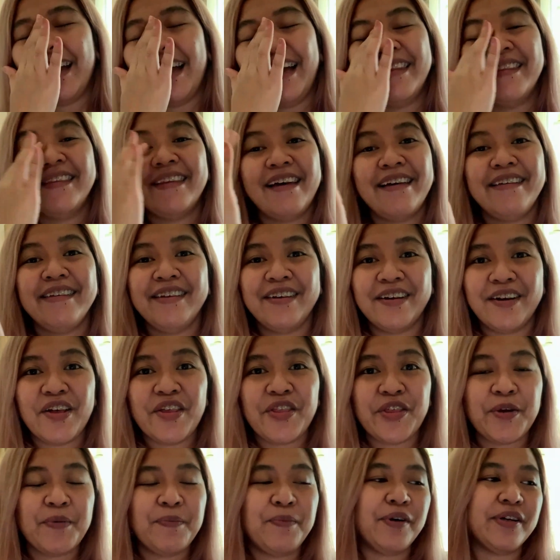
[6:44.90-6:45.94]
And then the
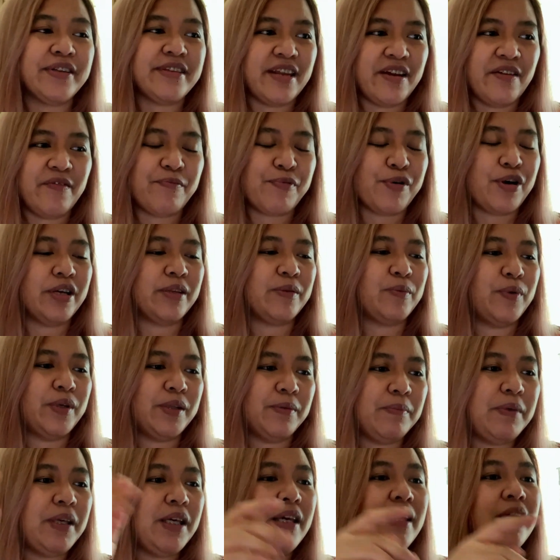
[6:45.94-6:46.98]
other book that I brought with
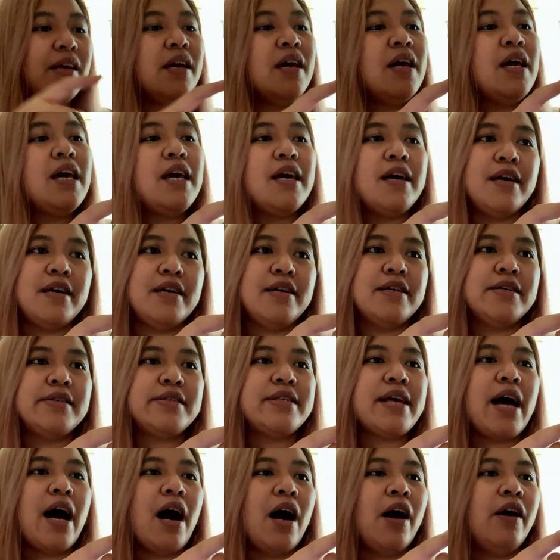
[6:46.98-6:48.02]
me is
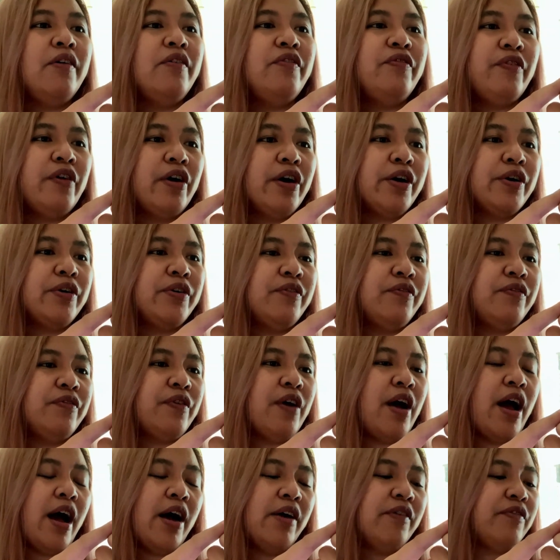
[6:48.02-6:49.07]
How Far You
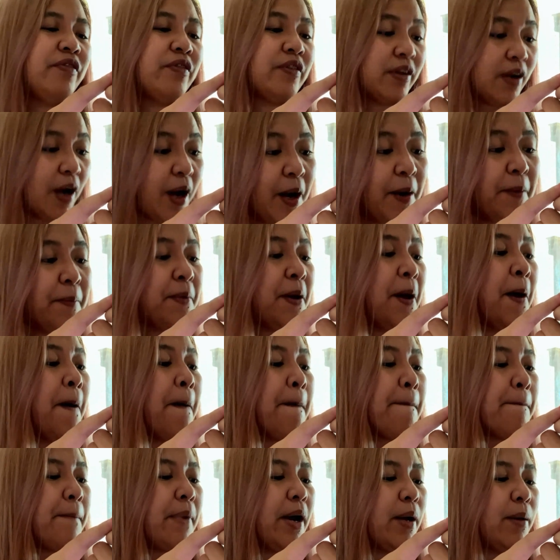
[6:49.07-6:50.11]
Have Come
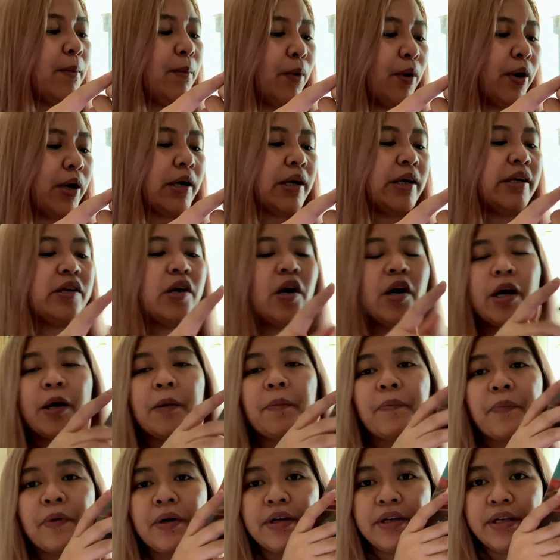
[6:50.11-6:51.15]
by Morgan
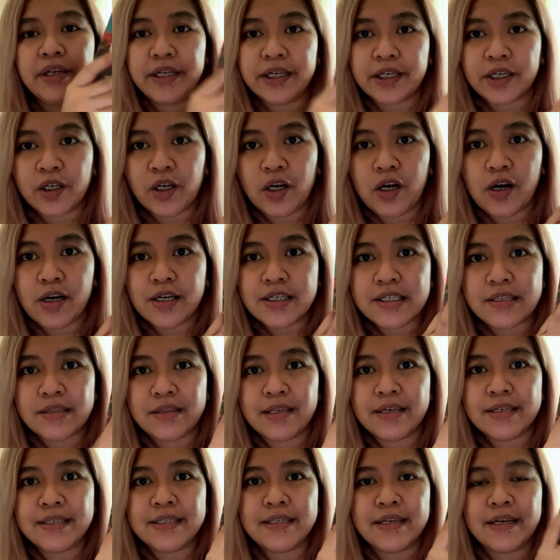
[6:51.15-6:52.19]
Harper Nichols.
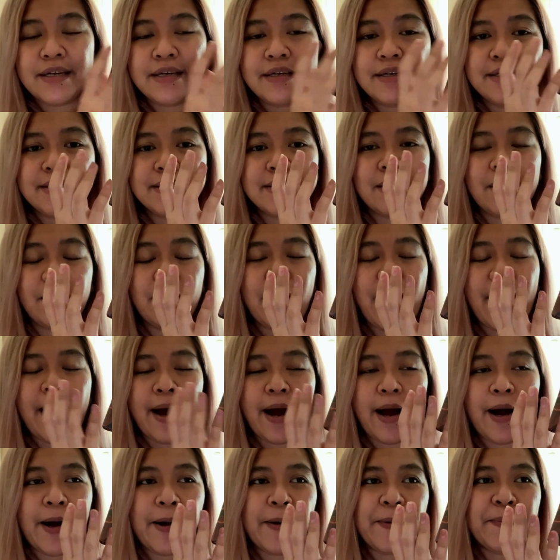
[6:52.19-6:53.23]
This is
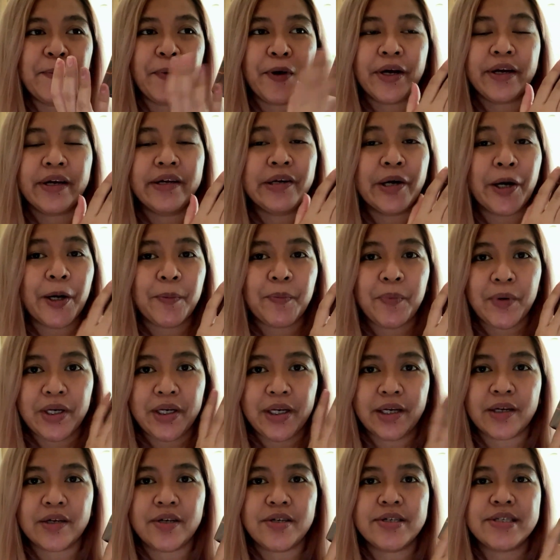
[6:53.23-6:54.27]
Morgan Harper
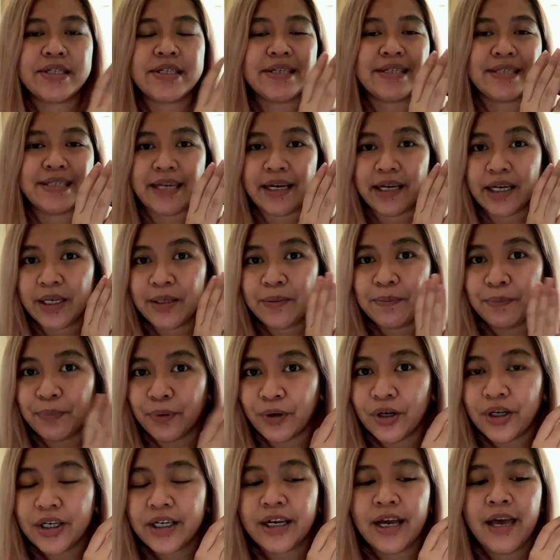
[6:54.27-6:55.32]
Nichols' second
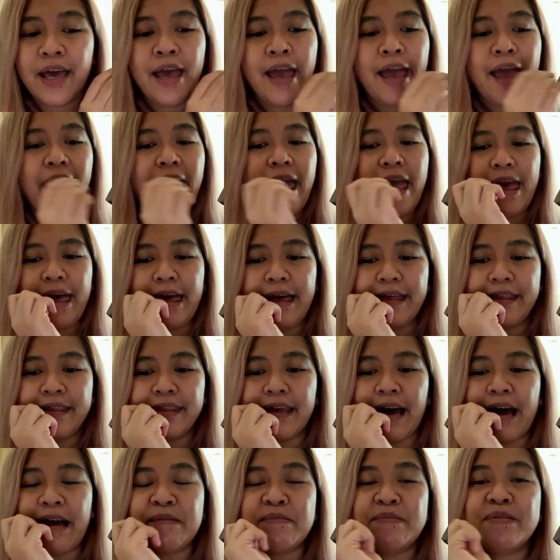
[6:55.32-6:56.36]
book.
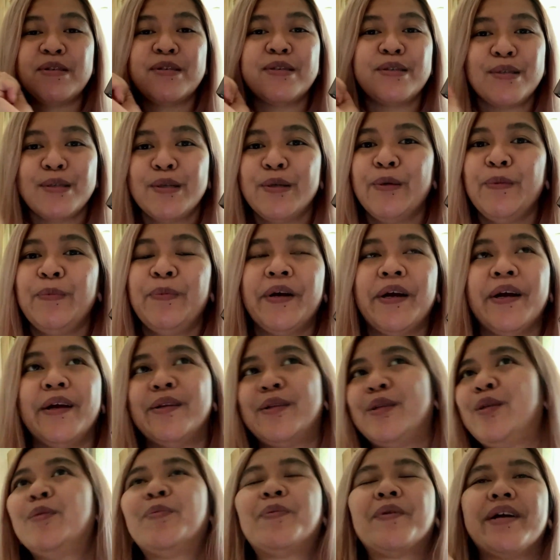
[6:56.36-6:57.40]
And I'm super
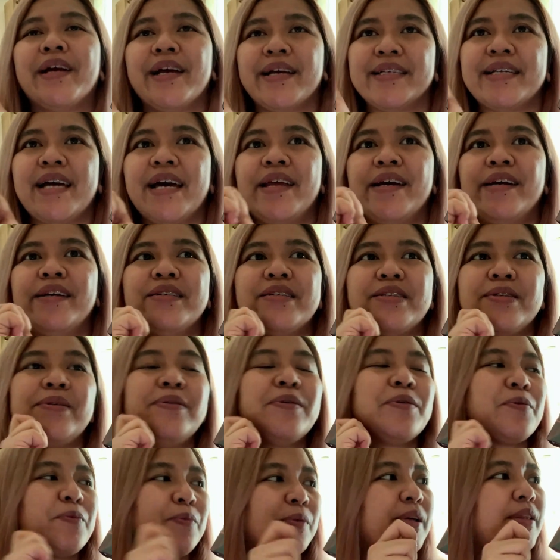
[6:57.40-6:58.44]
duper excited
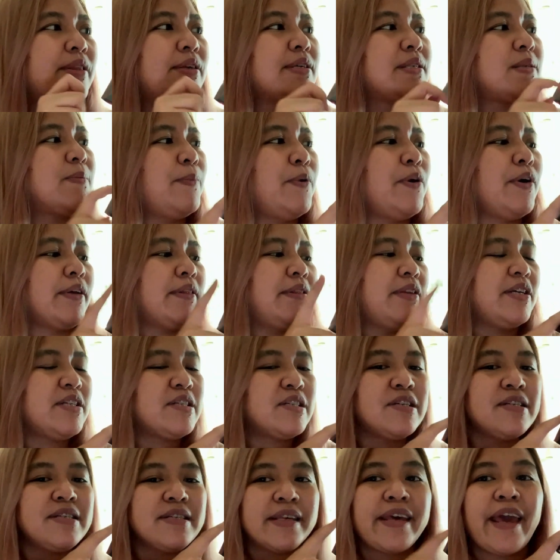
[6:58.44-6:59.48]
to read this book. This
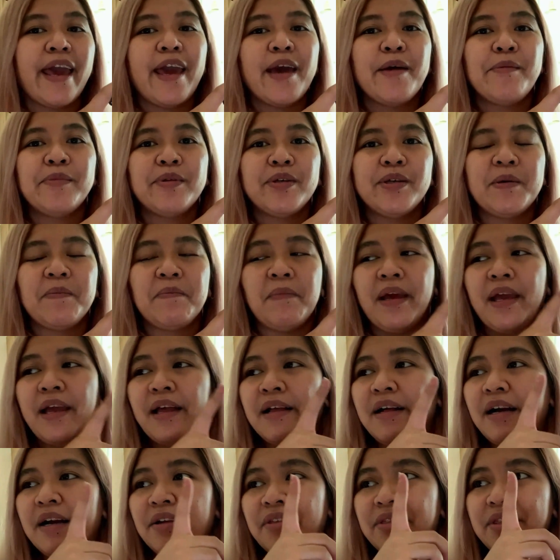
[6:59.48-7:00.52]
just came to the mail,
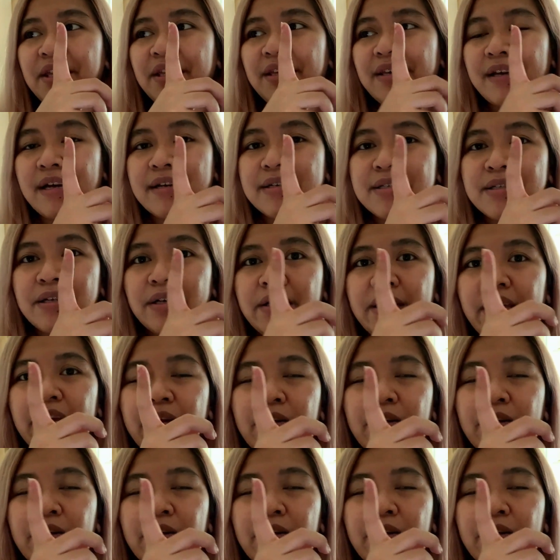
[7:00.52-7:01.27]
I think yesterday